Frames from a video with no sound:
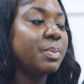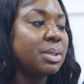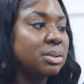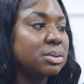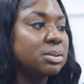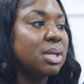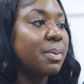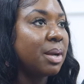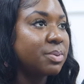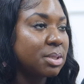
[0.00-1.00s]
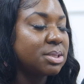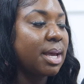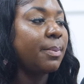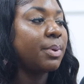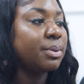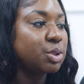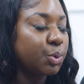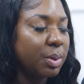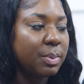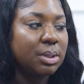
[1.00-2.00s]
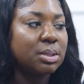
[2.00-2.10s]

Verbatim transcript: got 3 minutes. and everybody was on a timer. It's so 3